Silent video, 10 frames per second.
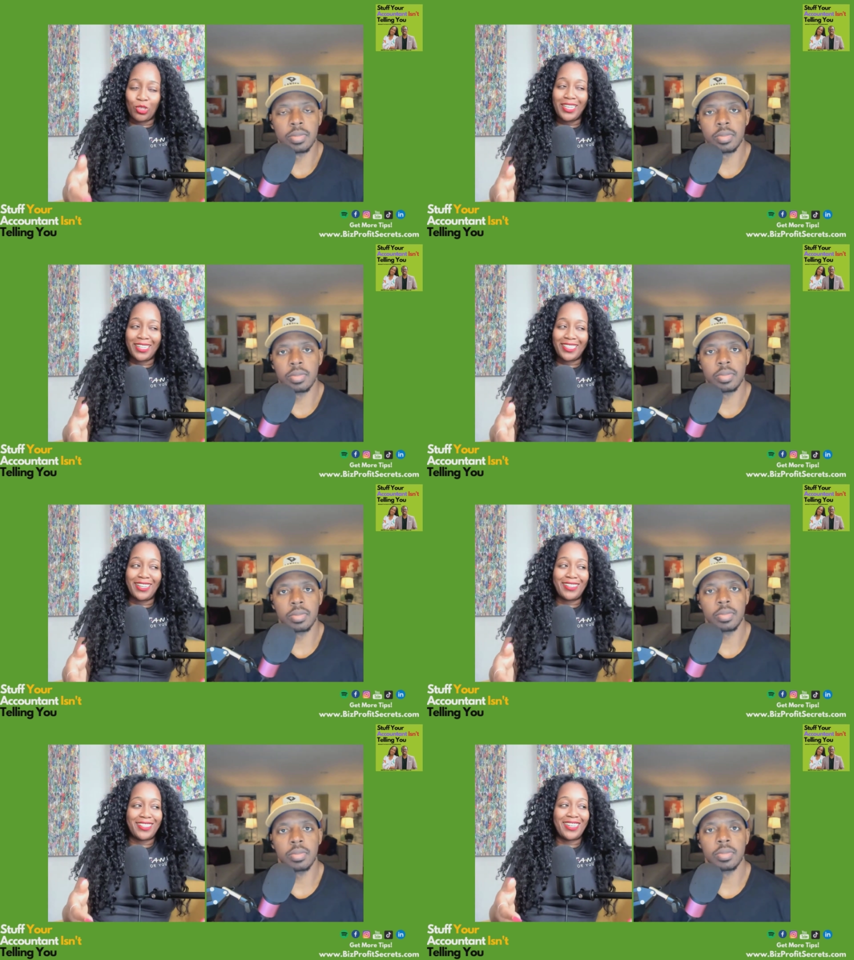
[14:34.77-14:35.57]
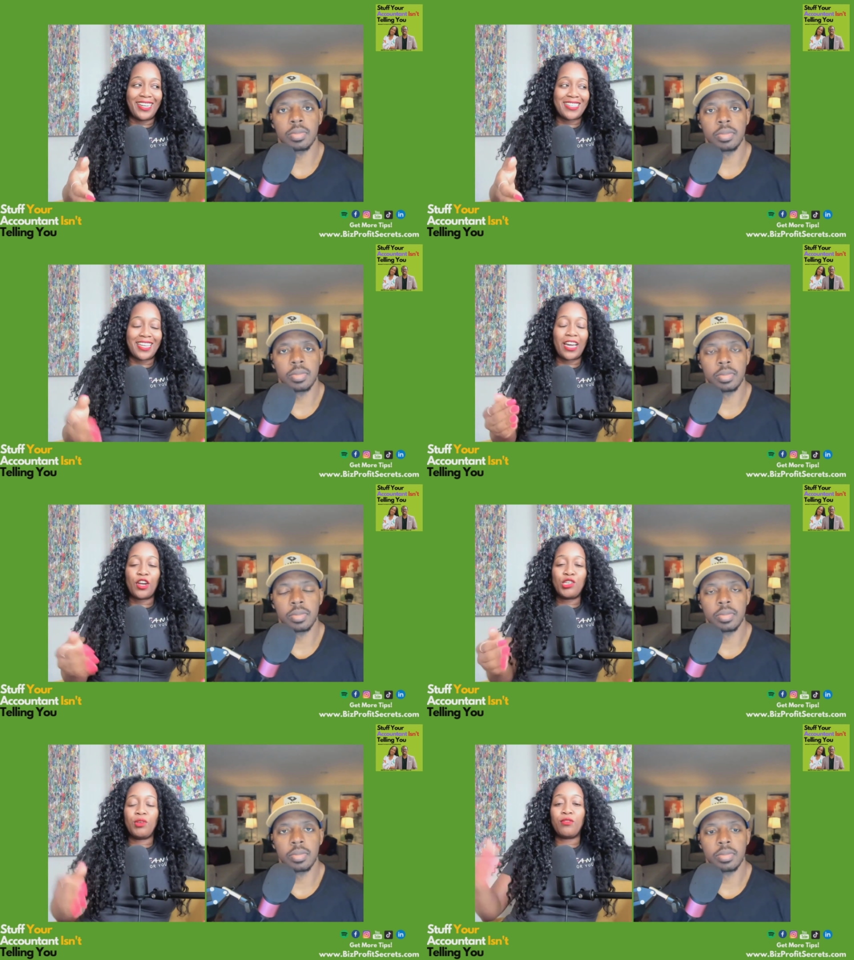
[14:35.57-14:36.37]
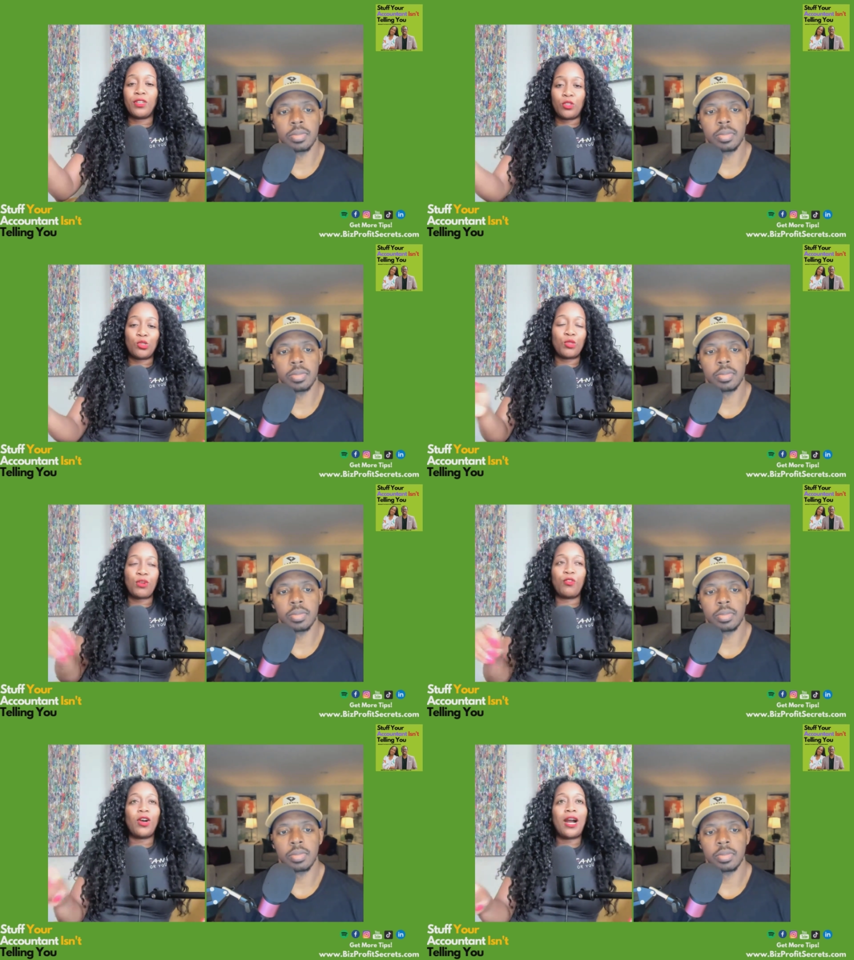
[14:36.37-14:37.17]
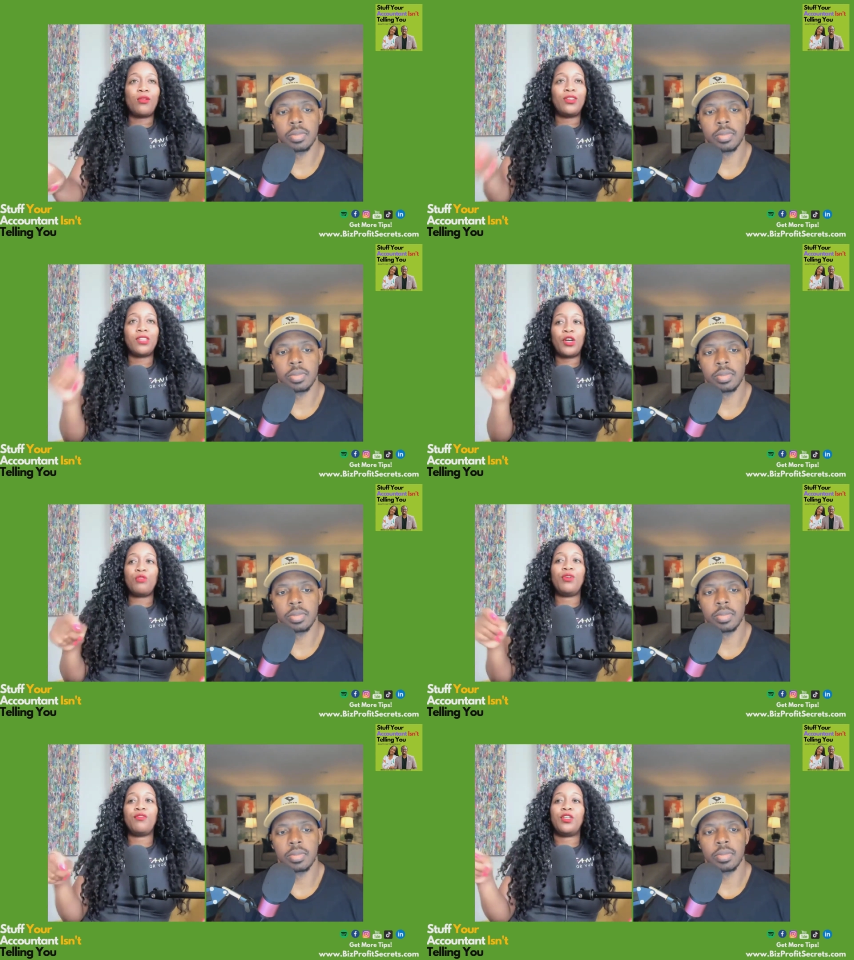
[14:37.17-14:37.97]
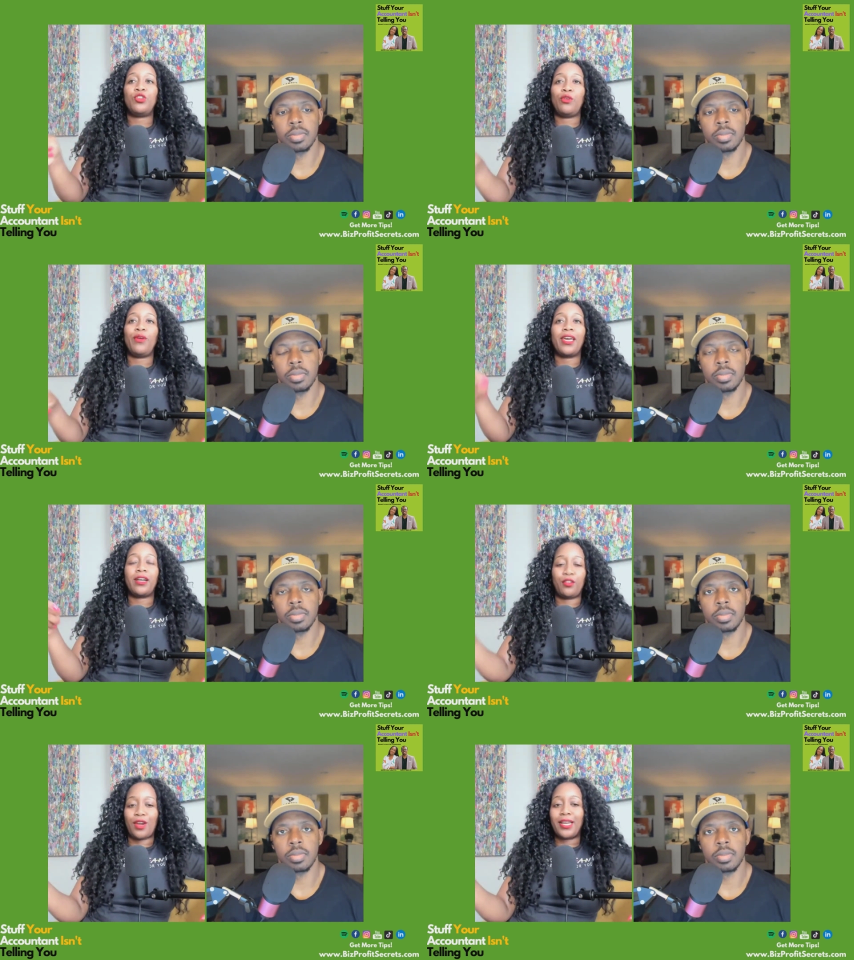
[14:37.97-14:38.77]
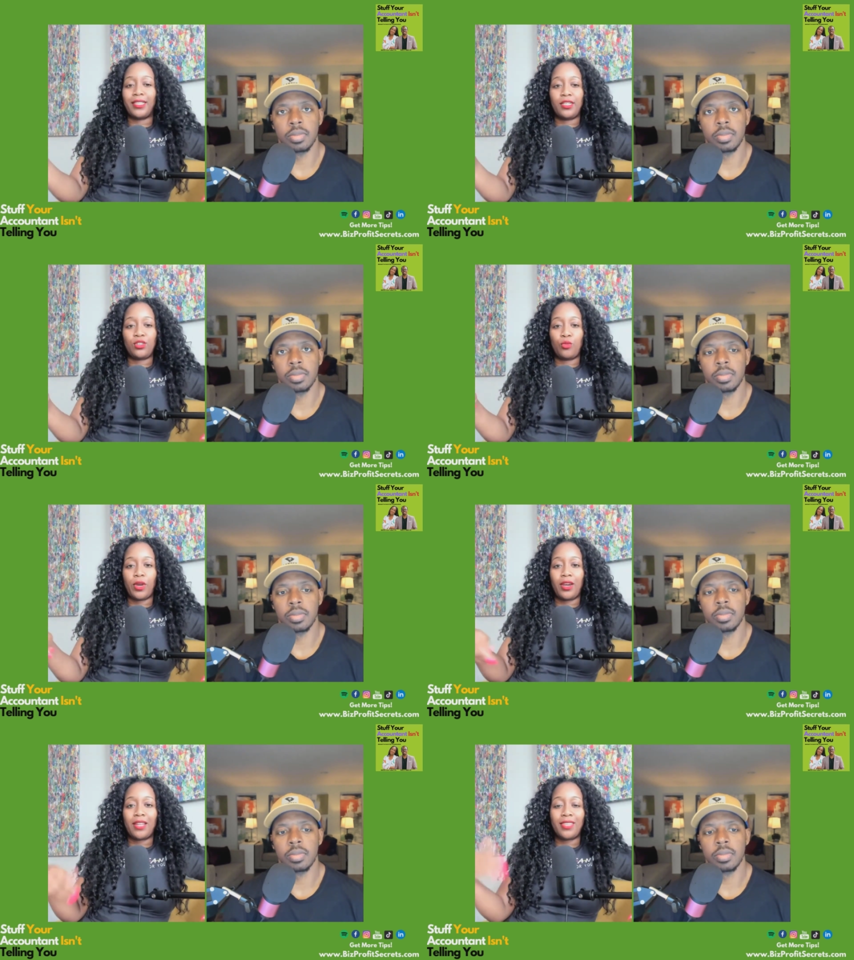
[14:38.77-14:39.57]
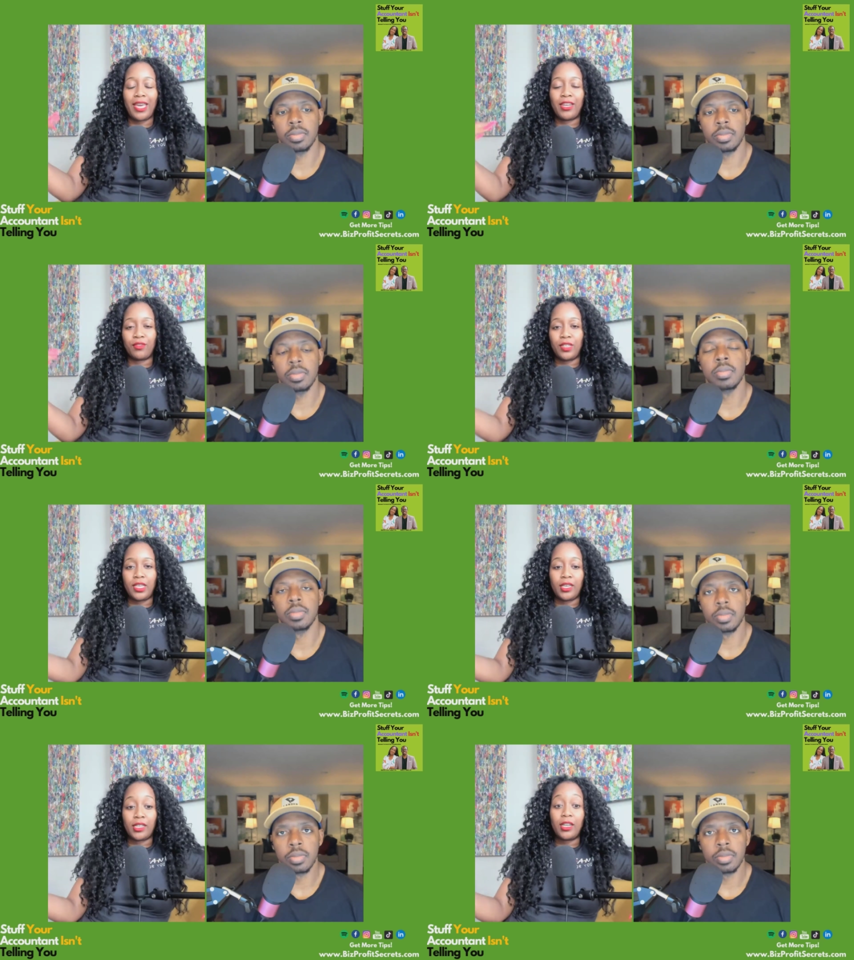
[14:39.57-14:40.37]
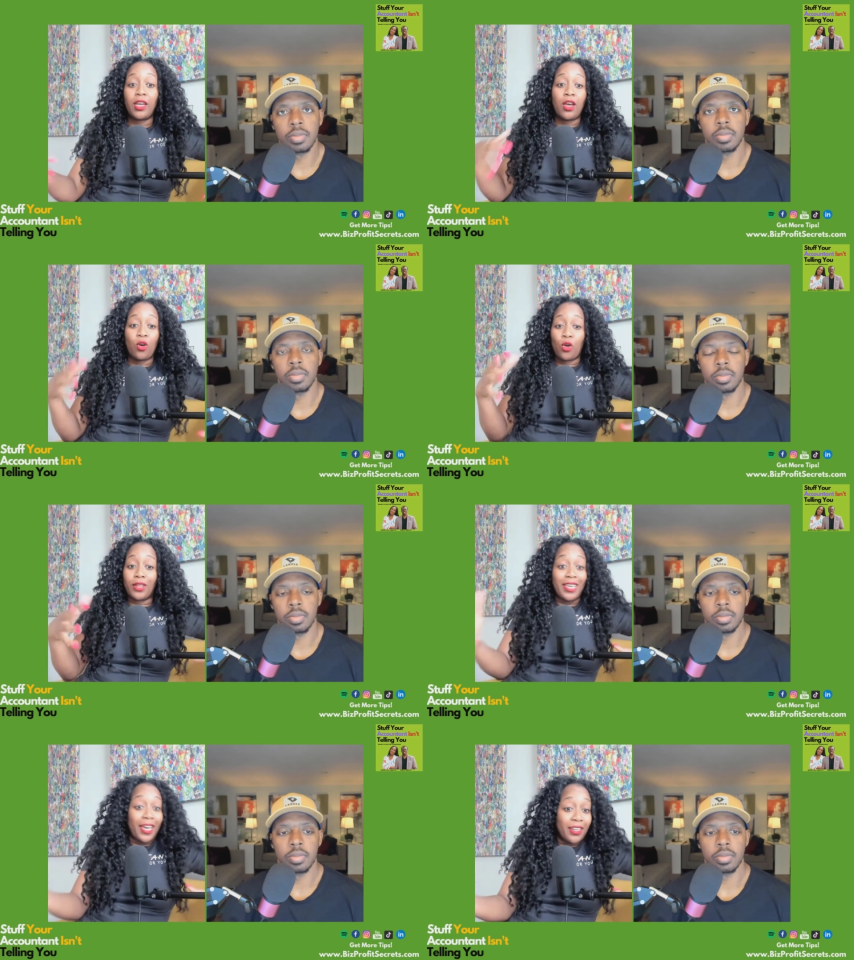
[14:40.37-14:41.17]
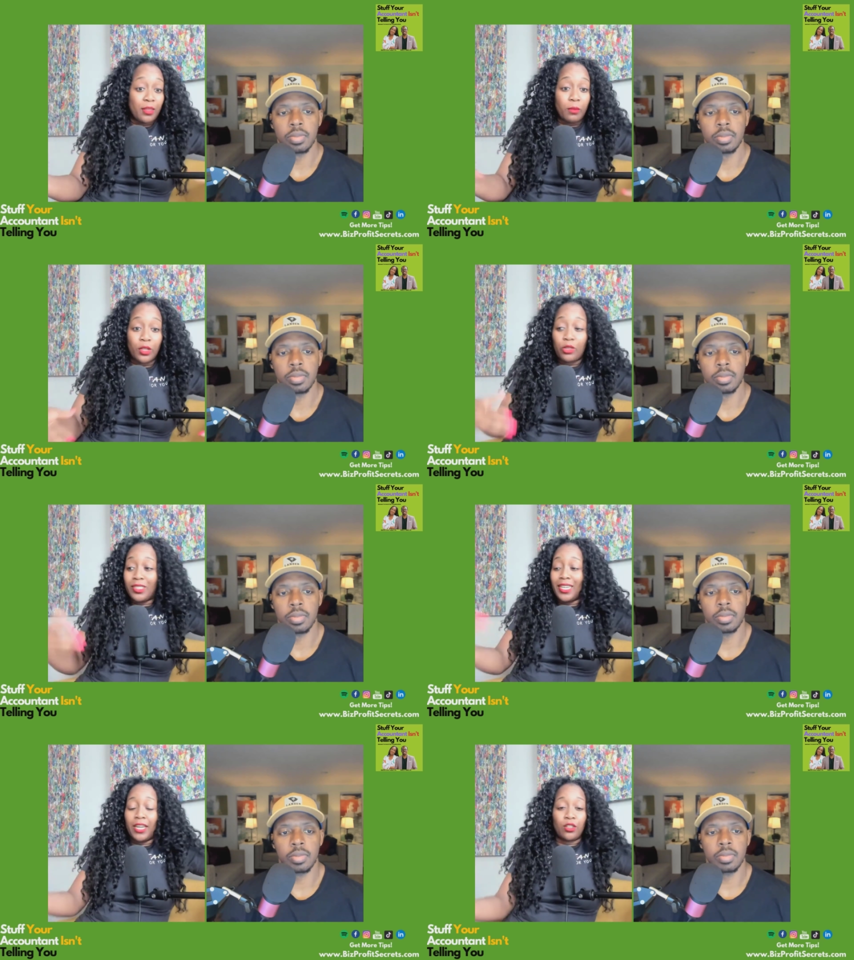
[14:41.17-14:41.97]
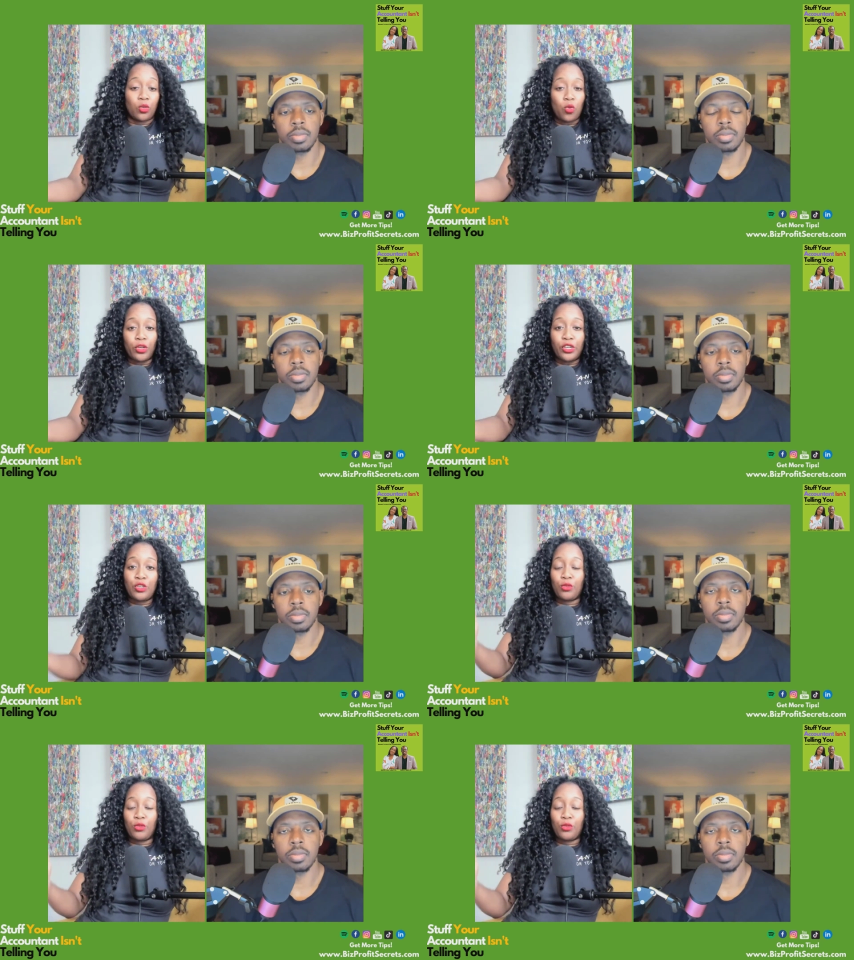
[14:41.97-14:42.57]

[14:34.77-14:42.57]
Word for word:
Speaker 1: really at the end of the day is like are you even those three four hours are you even doing it correctly to where at the end of the year or at the end of the month or at the end of the quarter